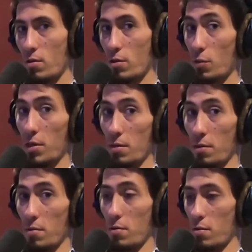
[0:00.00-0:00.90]
doing
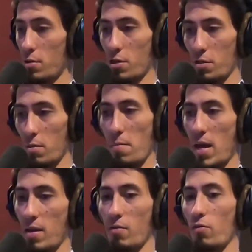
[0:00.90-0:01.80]
just the
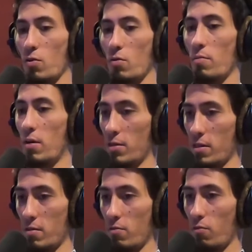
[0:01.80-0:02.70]
main vocal
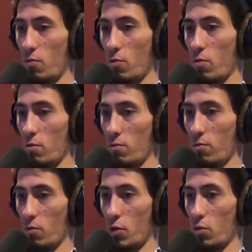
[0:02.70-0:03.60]
melody, 4
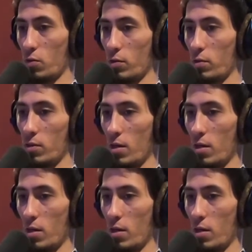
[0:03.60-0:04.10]
vocals,